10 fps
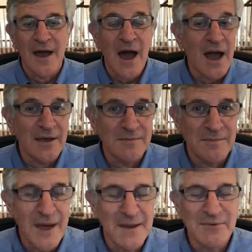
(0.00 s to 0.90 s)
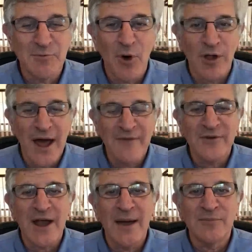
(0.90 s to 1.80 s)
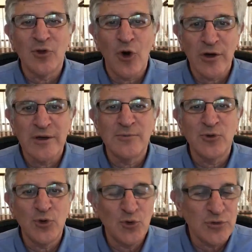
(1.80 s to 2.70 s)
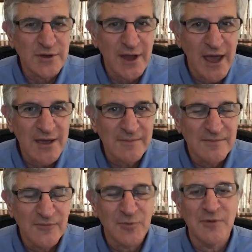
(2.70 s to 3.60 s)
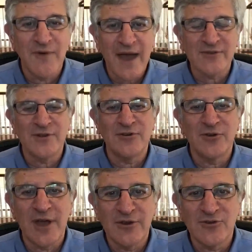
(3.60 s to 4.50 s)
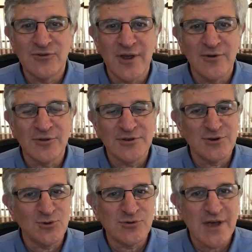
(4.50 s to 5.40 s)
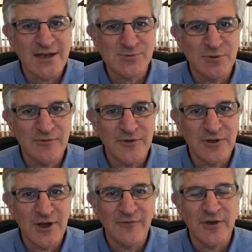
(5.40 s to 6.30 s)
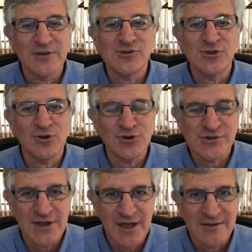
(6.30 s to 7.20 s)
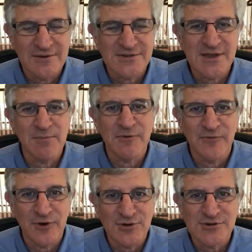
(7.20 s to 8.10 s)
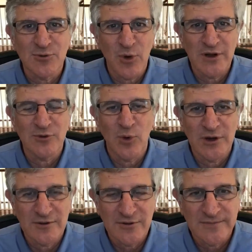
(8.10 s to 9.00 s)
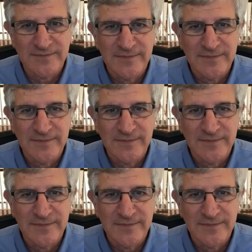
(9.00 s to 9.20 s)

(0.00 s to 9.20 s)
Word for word: Hi, my name is Paul Offit. I'm talking to you today from the Vaccine Education Center at the Children's Hospital of Philadelphia. It's Thursday, December 1st, 2022.